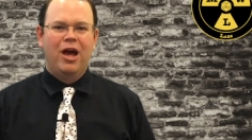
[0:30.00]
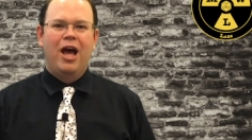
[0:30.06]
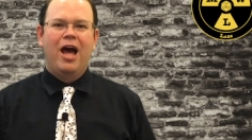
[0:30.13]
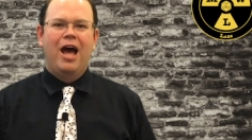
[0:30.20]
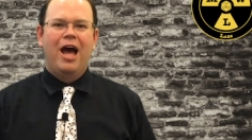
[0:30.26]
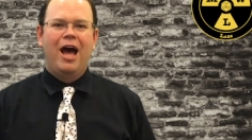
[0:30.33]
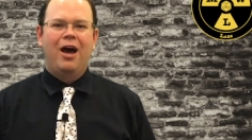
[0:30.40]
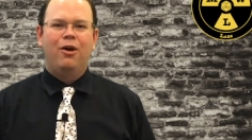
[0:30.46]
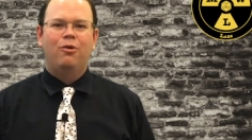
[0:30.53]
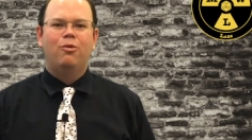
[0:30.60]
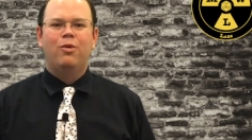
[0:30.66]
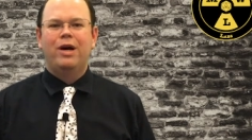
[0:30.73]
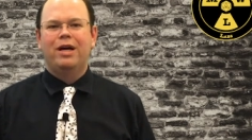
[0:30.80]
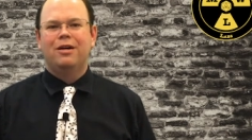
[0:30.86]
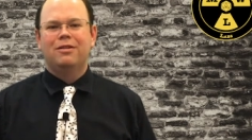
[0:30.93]
how
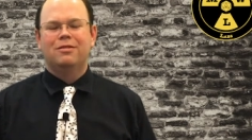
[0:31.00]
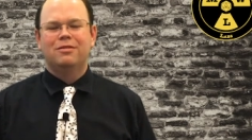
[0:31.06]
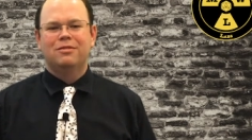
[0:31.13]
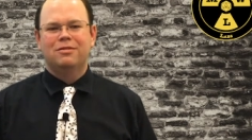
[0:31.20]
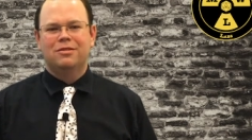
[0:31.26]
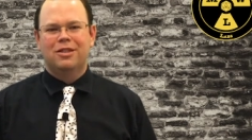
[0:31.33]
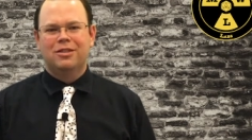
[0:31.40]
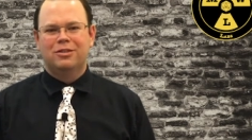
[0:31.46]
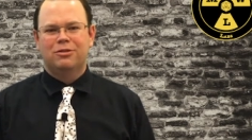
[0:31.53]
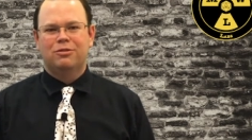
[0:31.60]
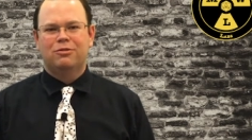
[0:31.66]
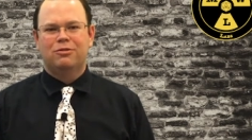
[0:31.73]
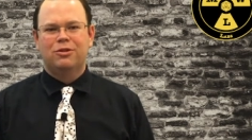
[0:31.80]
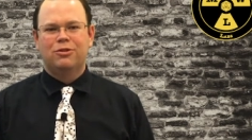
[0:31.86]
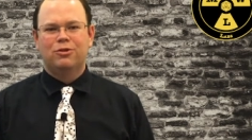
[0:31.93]
well does
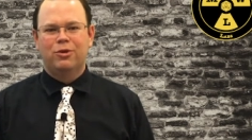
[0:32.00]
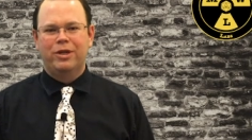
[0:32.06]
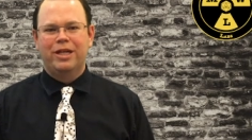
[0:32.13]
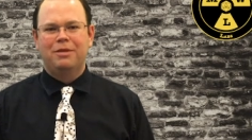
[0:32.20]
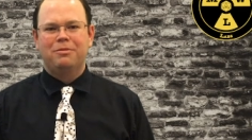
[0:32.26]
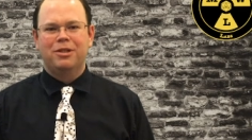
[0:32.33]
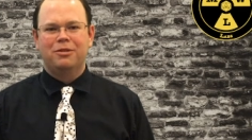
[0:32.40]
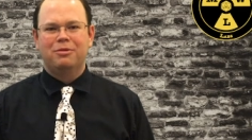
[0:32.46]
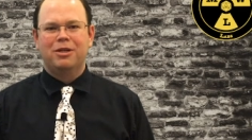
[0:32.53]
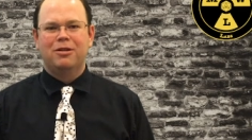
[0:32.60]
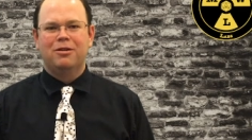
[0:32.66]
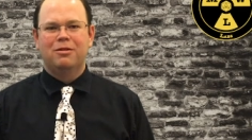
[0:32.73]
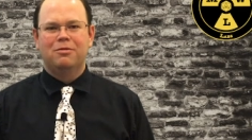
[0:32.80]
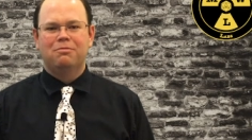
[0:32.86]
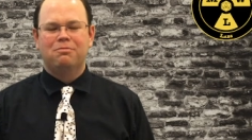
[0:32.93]
do 28
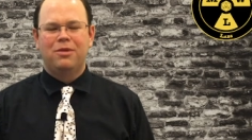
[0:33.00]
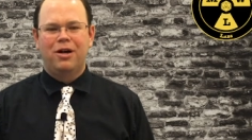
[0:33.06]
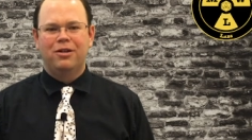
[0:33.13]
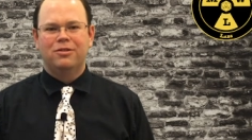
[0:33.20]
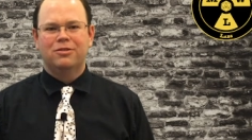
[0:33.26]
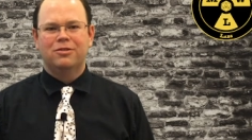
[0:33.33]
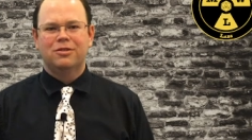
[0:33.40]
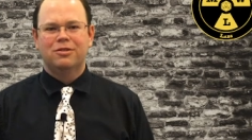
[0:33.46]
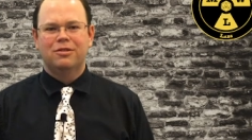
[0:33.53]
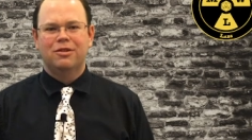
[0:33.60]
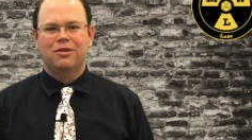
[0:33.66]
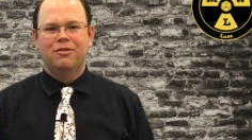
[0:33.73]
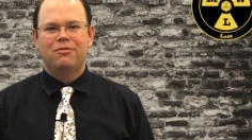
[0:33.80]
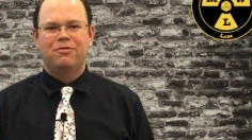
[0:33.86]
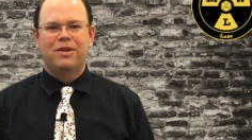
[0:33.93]
millimeter models
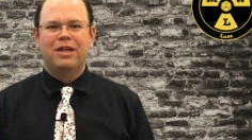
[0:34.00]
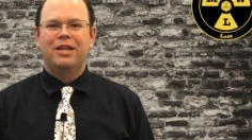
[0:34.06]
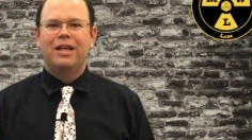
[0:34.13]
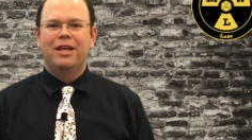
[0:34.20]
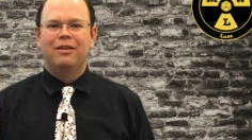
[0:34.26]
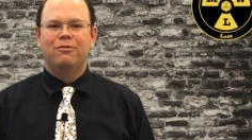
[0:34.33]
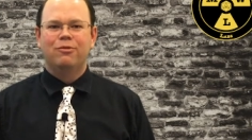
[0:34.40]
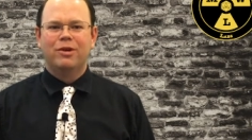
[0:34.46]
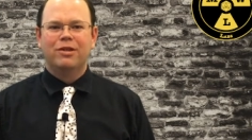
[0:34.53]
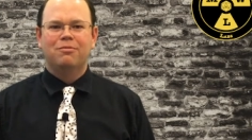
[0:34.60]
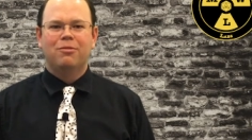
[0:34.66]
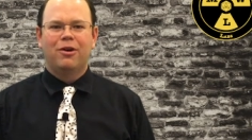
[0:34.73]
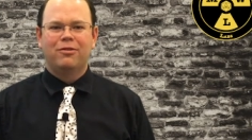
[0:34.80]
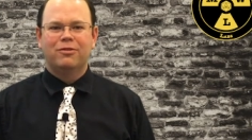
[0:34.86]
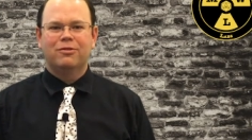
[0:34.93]
fit in with
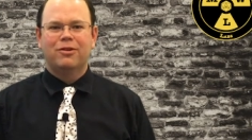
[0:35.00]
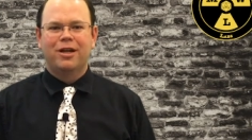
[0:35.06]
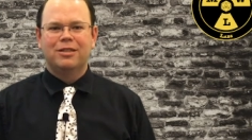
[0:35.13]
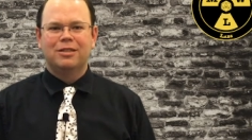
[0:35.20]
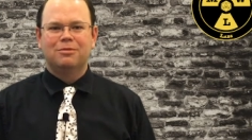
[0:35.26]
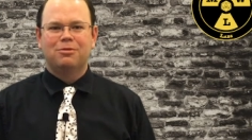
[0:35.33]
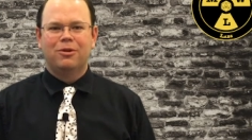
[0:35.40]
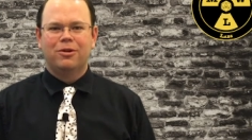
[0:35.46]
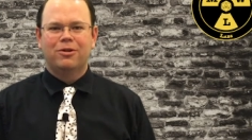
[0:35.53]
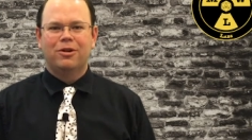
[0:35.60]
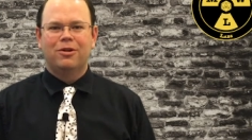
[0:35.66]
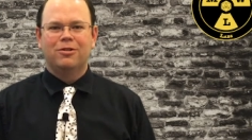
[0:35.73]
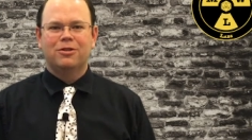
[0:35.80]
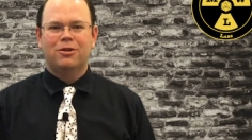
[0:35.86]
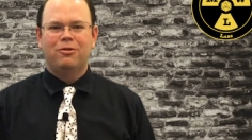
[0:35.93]
Marvel Crisis
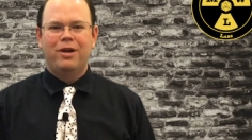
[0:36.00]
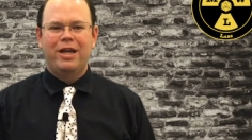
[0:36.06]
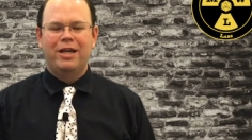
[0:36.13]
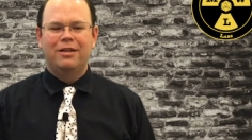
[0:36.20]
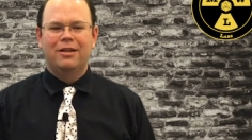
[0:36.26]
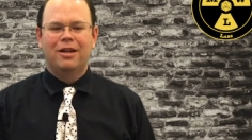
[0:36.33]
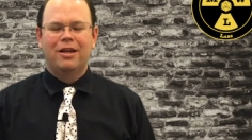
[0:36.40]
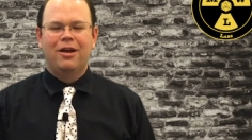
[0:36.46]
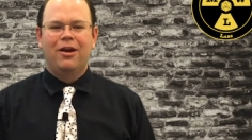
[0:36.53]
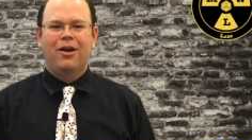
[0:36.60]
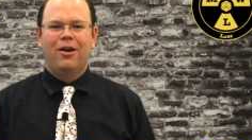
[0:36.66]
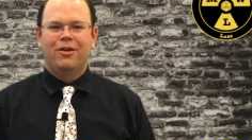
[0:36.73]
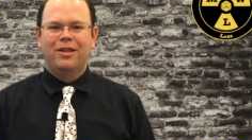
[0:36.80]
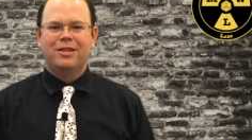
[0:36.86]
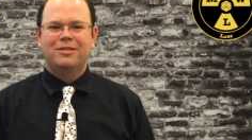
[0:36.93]
Protocol terrain?
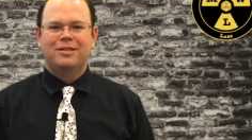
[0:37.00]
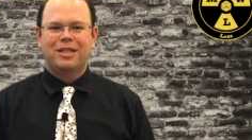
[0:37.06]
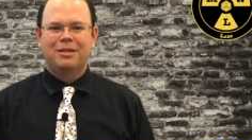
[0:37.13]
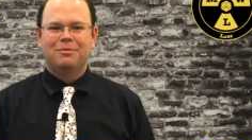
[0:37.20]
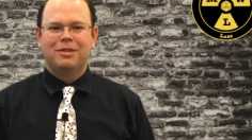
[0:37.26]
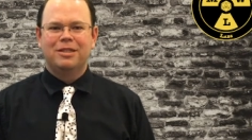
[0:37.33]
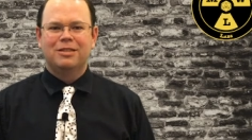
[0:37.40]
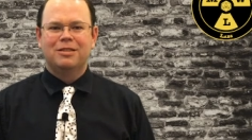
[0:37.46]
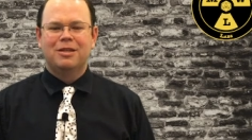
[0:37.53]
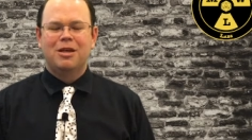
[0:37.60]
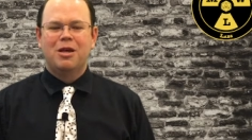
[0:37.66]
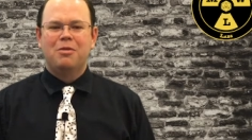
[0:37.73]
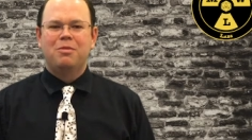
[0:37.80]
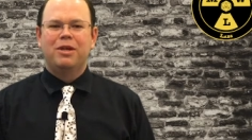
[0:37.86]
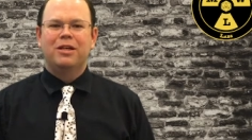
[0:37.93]
Are they seamless?
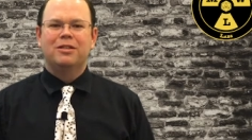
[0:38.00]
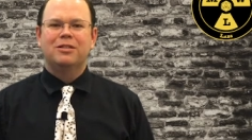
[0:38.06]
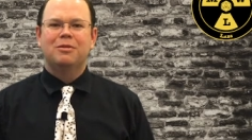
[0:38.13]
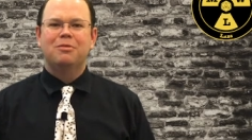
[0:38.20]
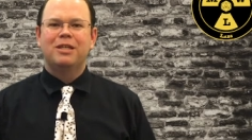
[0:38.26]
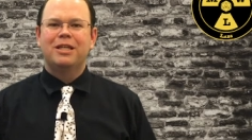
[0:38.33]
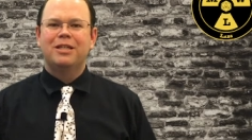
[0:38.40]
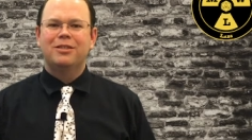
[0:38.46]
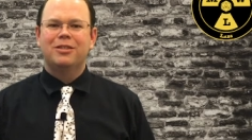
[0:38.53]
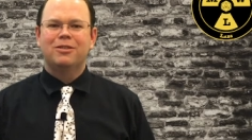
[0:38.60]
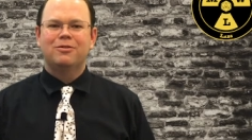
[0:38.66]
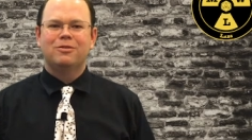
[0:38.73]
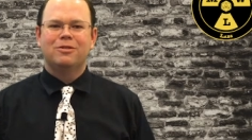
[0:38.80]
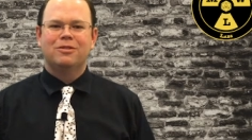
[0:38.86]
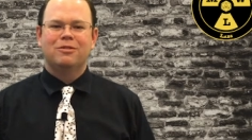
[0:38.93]
Because some of the
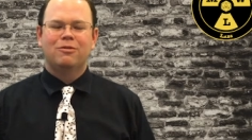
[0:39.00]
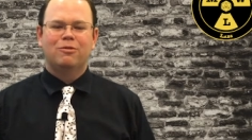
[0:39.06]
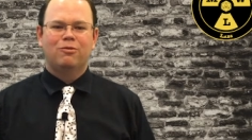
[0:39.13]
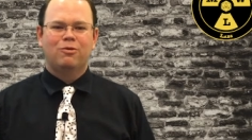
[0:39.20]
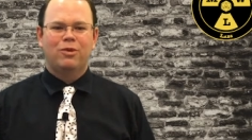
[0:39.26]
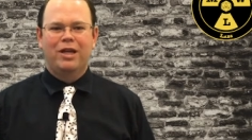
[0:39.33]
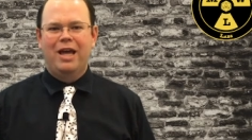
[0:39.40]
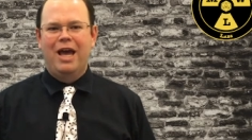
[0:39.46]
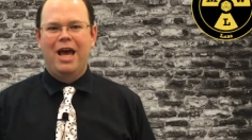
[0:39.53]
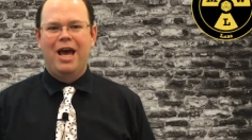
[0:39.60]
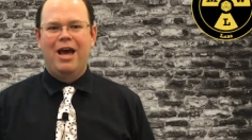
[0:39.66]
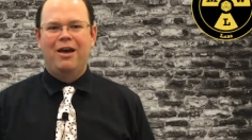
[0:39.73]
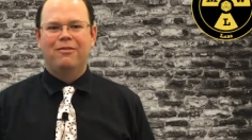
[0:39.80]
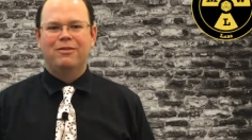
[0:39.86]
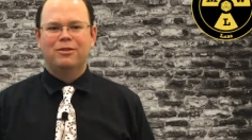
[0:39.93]
issues we
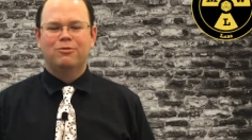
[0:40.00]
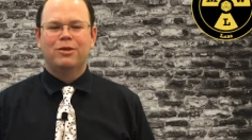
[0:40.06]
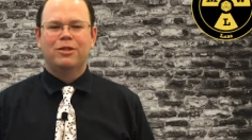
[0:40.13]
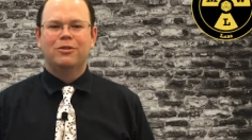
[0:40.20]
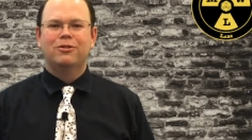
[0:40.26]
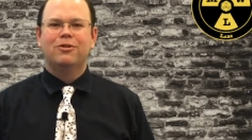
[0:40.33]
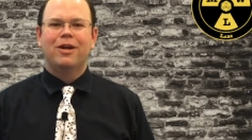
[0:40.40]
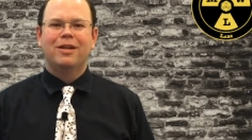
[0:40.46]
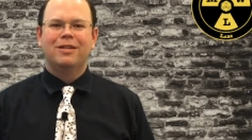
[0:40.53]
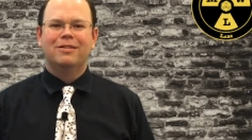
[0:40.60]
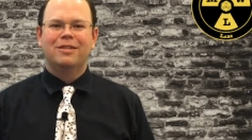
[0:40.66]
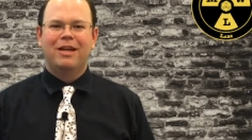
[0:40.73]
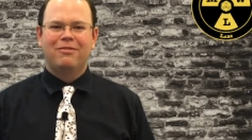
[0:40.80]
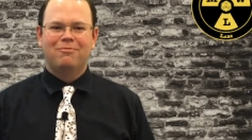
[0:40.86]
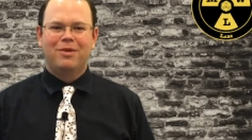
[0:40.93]
have is when you're trying to
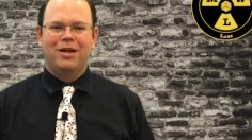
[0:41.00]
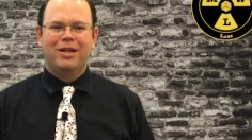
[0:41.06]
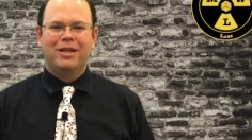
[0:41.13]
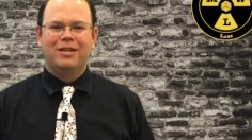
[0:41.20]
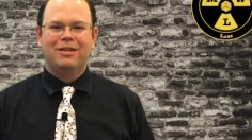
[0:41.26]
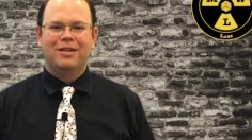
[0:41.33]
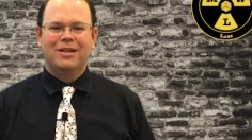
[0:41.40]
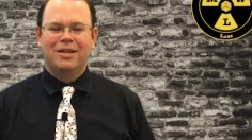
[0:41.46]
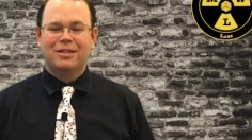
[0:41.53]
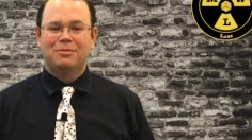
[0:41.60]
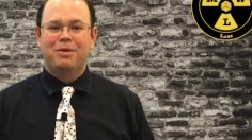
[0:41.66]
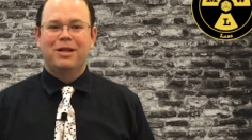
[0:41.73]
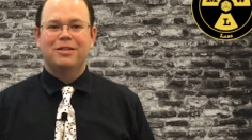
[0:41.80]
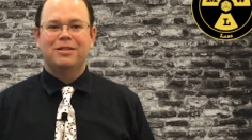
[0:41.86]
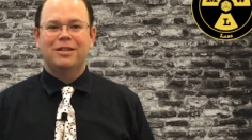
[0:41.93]
save money,
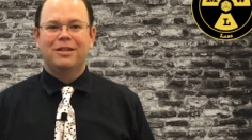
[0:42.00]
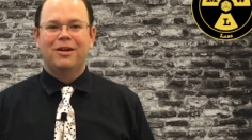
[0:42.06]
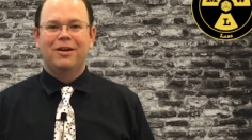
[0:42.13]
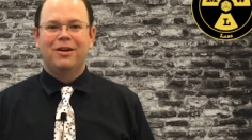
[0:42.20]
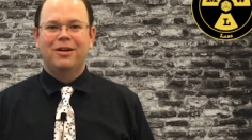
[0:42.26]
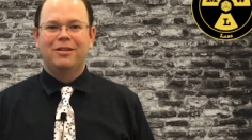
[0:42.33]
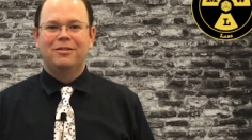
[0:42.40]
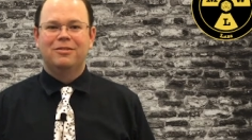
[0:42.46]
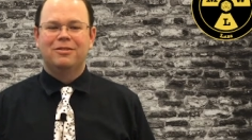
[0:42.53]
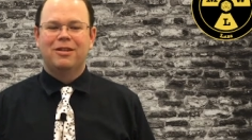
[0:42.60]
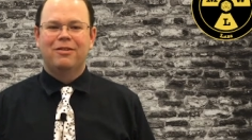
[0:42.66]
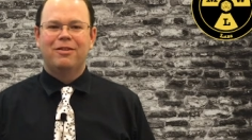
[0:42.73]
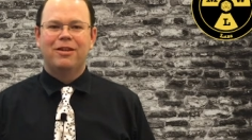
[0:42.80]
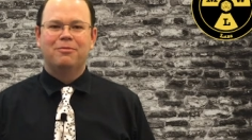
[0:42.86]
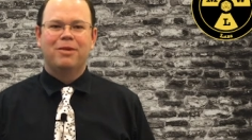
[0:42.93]
especially on stuff
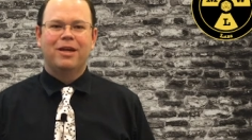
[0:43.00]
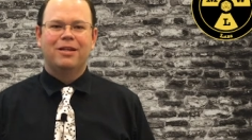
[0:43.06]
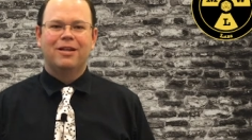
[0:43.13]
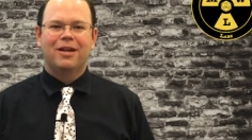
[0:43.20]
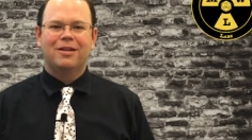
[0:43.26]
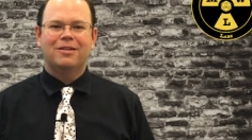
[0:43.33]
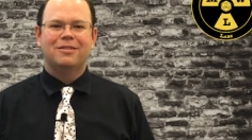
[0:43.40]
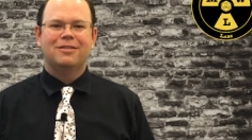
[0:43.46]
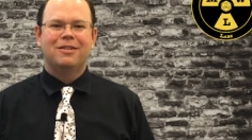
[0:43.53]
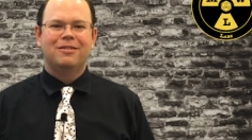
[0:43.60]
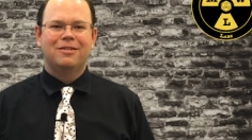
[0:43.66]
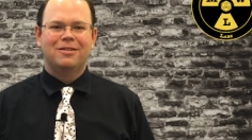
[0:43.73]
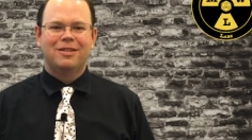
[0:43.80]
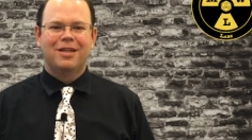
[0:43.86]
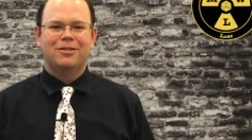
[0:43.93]
that you might not consider
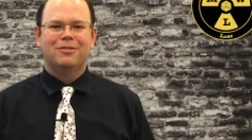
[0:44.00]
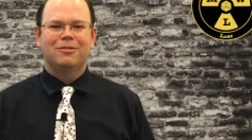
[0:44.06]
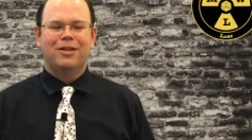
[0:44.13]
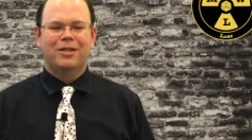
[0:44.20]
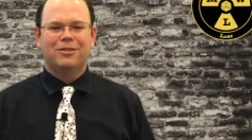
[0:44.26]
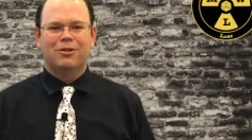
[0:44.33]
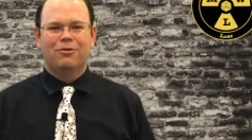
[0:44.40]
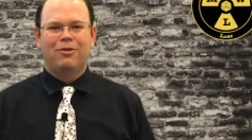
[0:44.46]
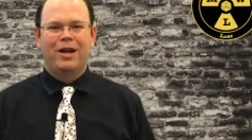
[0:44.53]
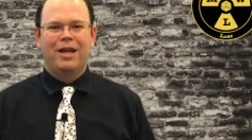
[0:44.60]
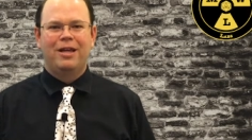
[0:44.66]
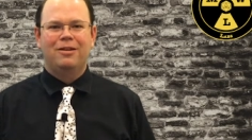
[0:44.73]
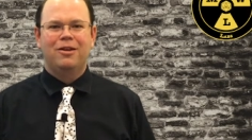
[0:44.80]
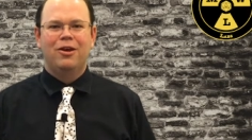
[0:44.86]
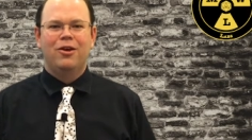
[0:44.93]
essential like terrain,